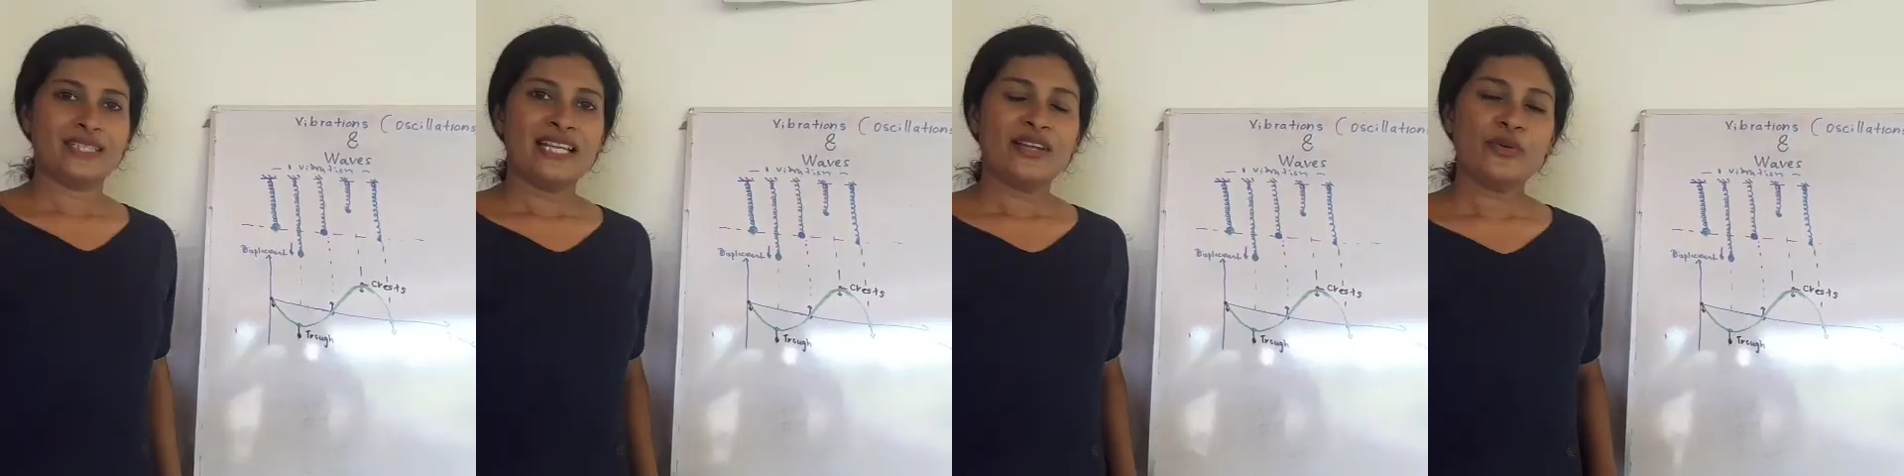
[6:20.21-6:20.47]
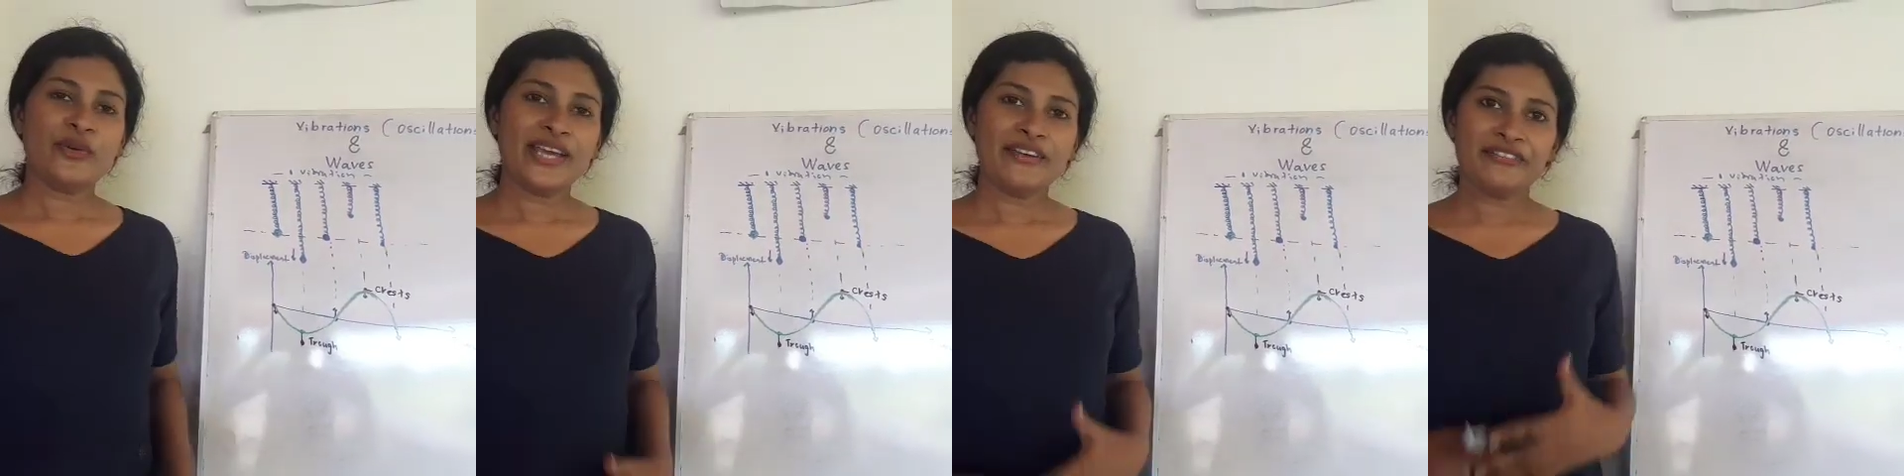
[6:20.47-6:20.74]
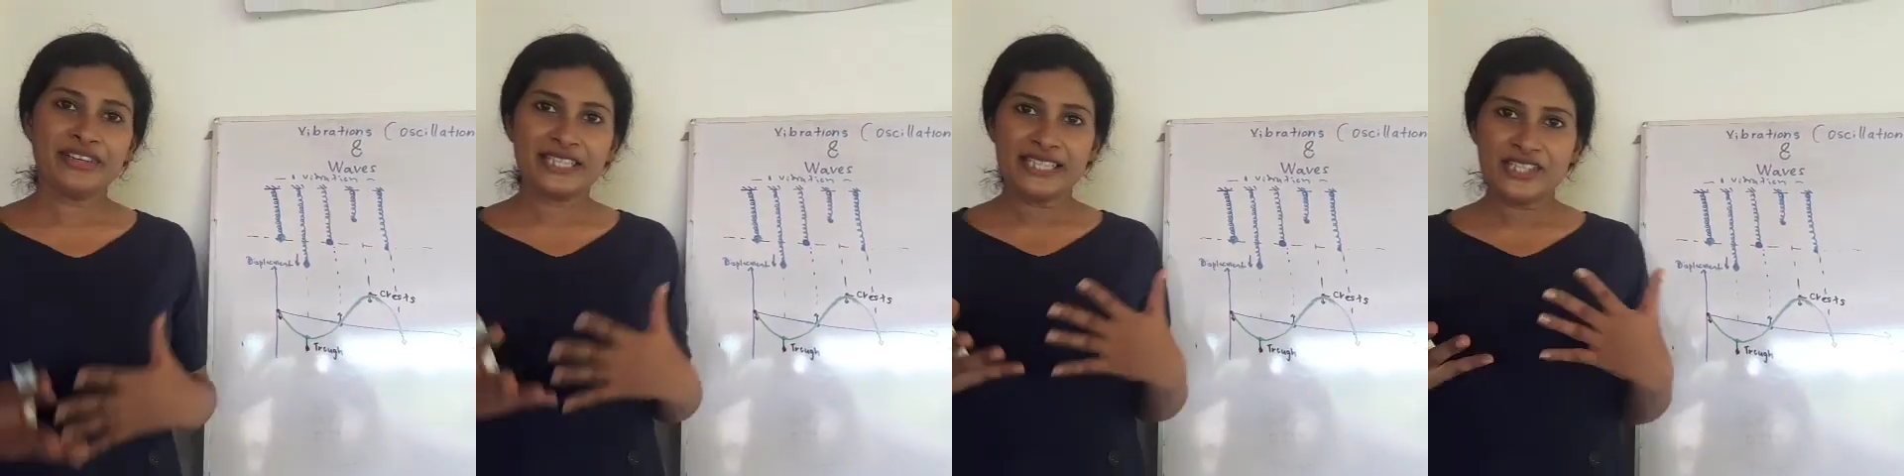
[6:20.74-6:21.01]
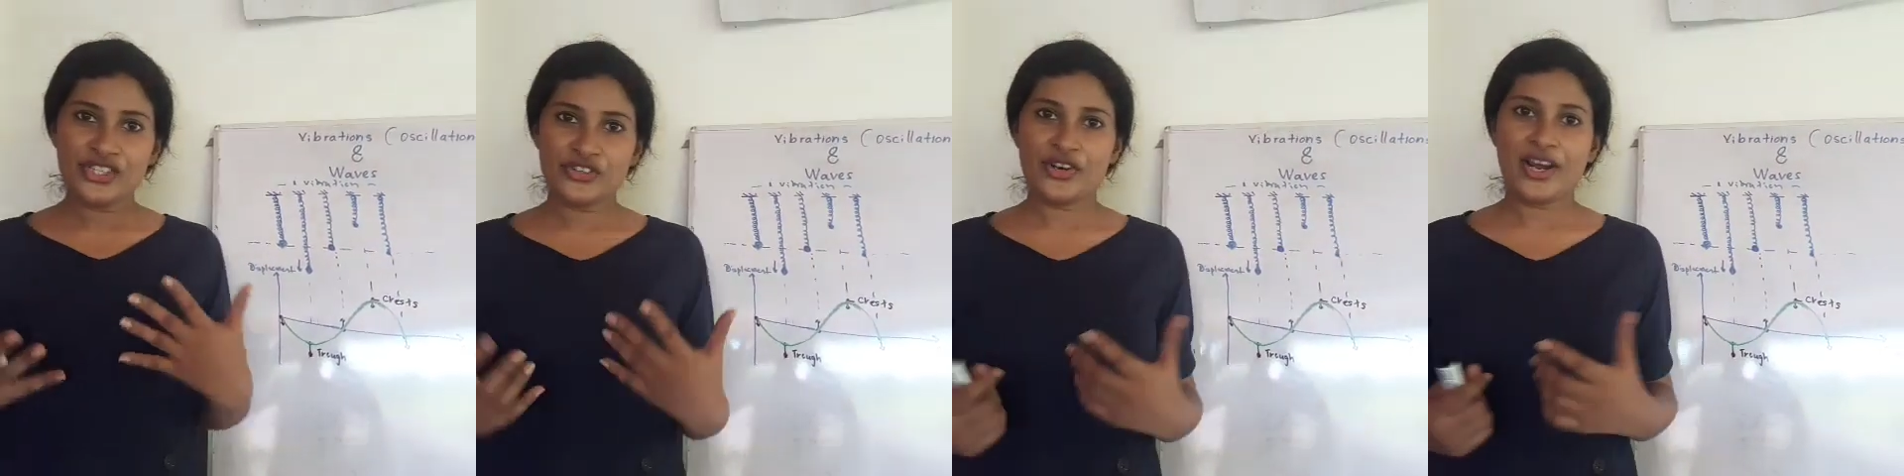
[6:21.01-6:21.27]
Now we have
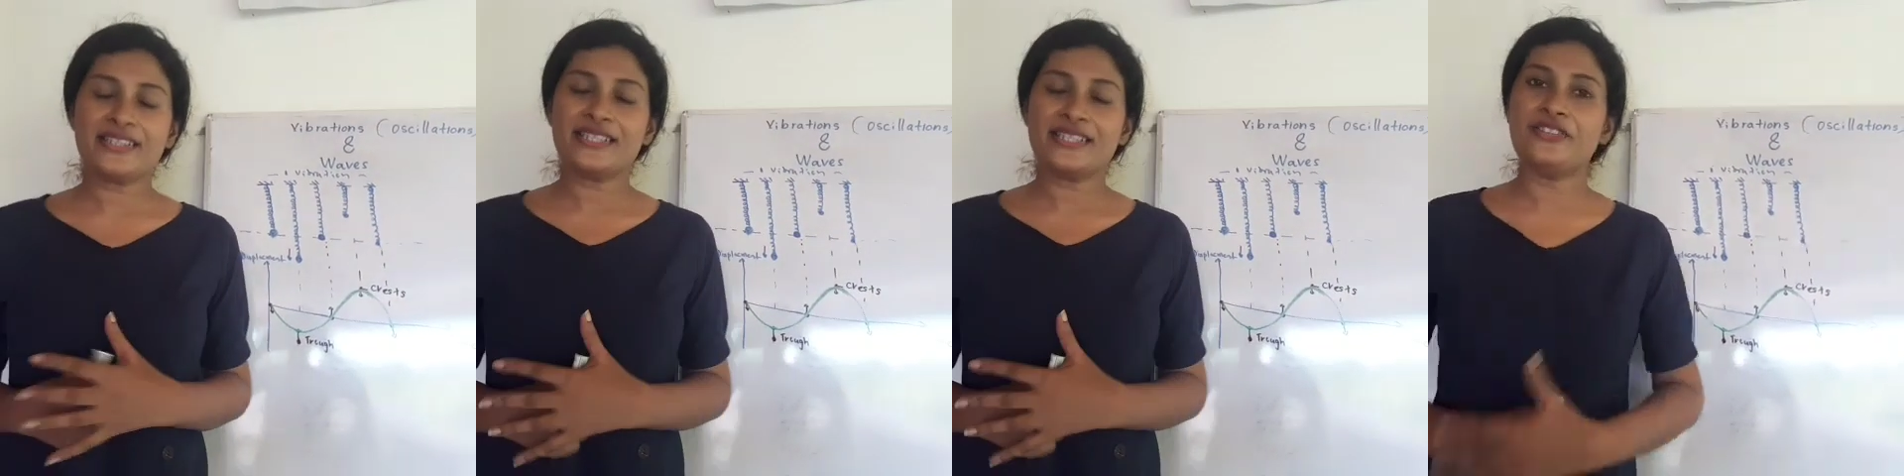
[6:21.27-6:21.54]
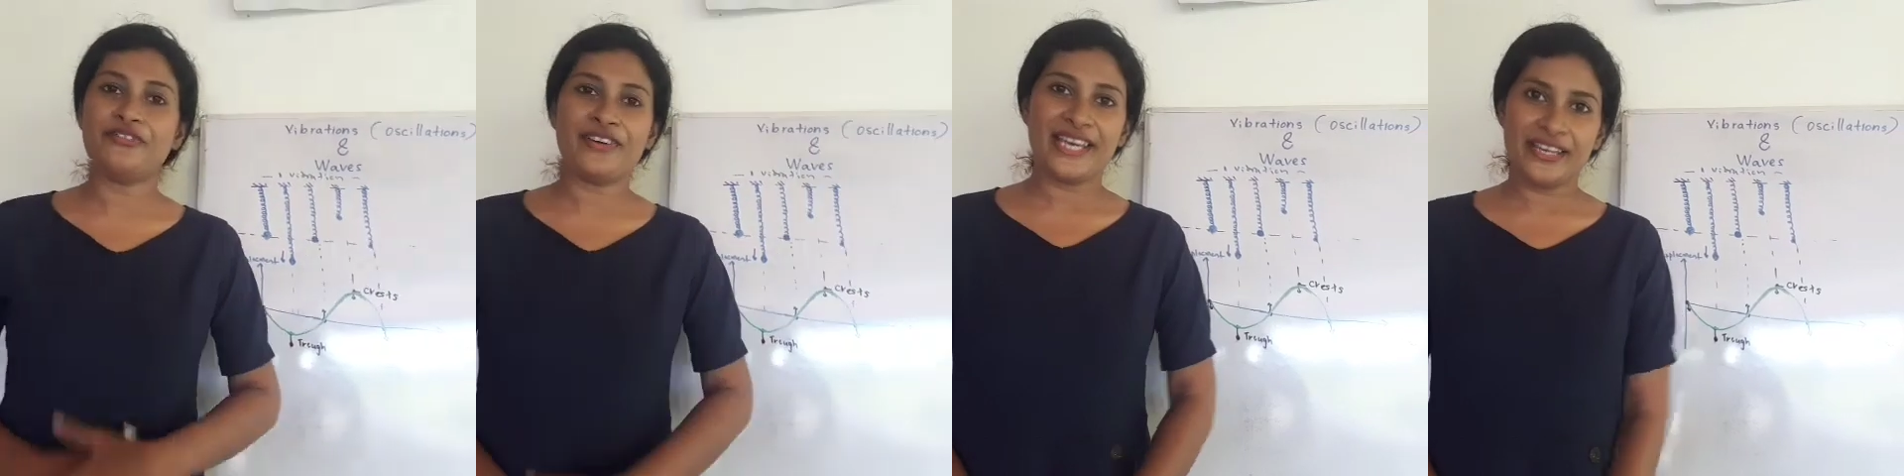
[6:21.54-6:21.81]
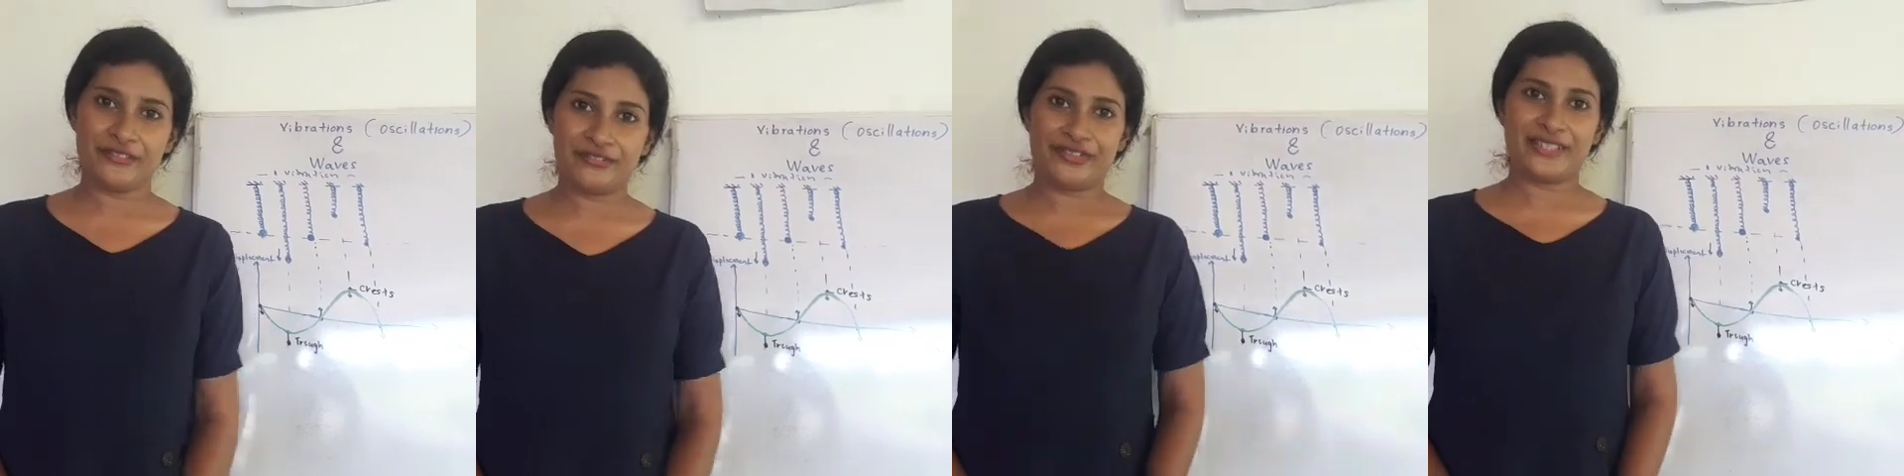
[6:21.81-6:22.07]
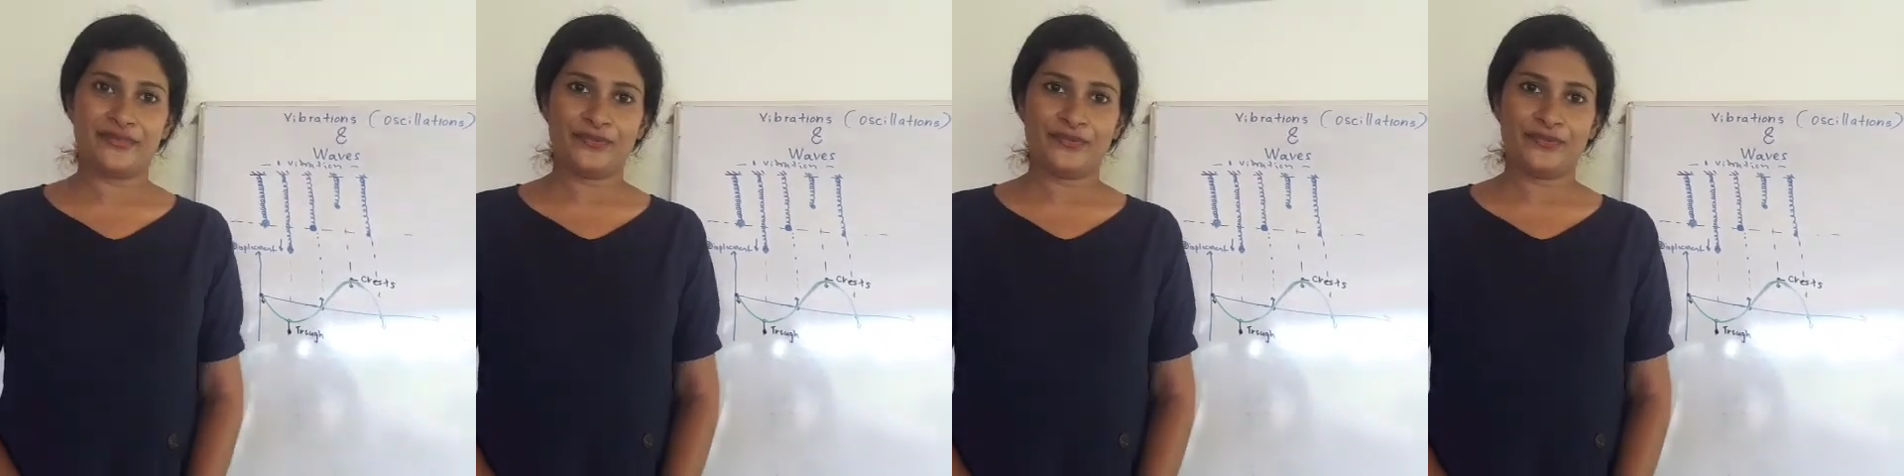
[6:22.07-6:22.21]
constructed a wave.